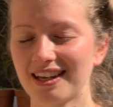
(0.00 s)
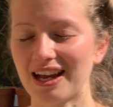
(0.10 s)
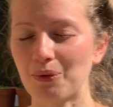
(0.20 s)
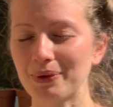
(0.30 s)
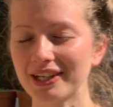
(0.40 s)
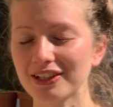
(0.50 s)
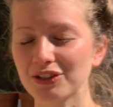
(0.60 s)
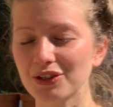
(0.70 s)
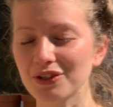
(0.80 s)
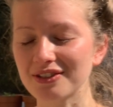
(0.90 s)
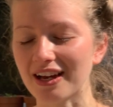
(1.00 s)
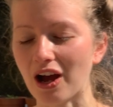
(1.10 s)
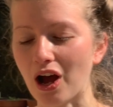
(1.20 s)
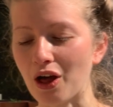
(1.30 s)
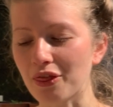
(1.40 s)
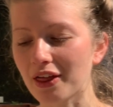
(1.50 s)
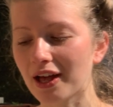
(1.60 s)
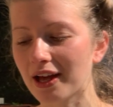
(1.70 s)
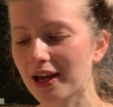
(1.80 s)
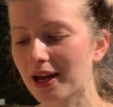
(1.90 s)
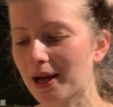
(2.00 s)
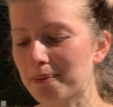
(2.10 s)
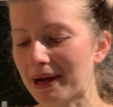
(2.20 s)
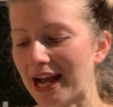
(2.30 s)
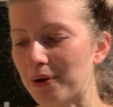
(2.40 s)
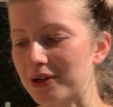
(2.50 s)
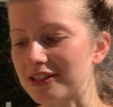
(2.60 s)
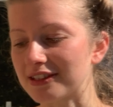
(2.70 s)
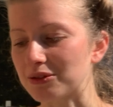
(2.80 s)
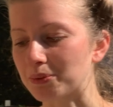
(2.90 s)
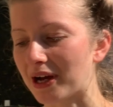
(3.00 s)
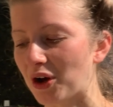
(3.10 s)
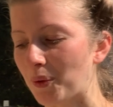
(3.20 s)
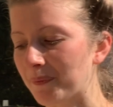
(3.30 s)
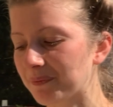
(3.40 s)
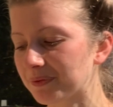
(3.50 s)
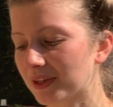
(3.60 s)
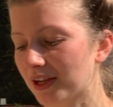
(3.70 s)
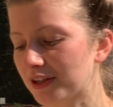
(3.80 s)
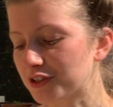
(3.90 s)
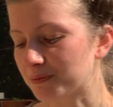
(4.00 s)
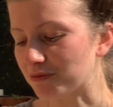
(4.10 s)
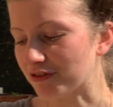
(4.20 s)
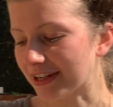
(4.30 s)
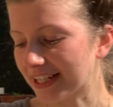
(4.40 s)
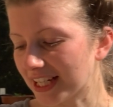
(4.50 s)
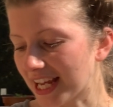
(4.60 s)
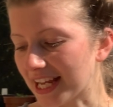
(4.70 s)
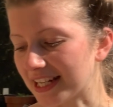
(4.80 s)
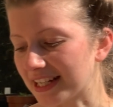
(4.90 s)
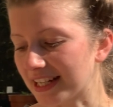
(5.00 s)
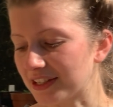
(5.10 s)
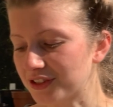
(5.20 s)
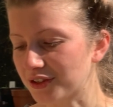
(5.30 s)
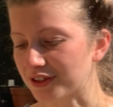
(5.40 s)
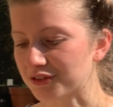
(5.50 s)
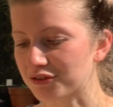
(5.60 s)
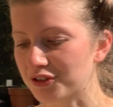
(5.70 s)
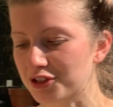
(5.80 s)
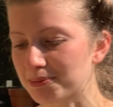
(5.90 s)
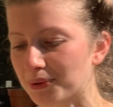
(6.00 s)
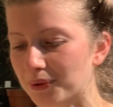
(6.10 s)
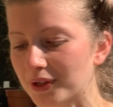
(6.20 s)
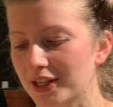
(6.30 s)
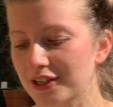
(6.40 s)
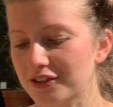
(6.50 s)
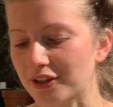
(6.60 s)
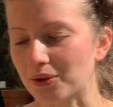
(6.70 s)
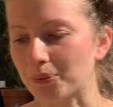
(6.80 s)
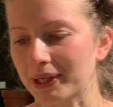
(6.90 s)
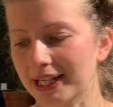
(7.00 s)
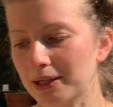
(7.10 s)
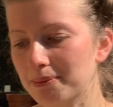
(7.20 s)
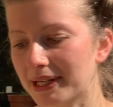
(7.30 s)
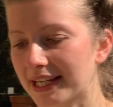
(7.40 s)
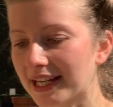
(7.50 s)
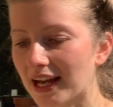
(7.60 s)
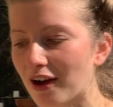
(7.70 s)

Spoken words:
and we can use our other powers as well to bring into this crucible, so that we can be